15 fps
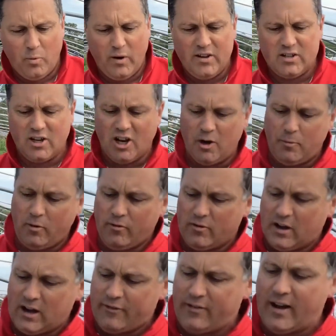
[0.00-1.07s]
of weeks ago, but we've got
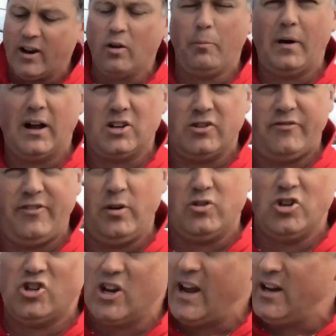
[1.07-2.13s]
our final batch of Fuchsia
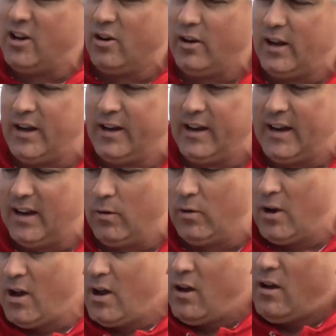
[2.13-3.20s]
Janie online now.
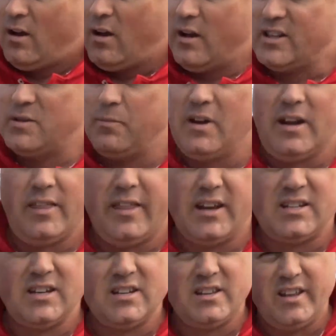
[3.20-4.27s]
And to me, this
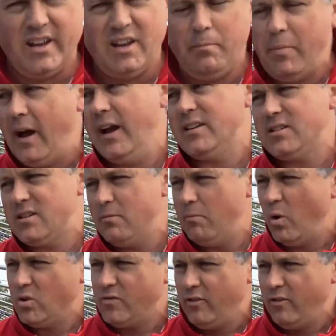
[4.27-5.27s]
is the best, most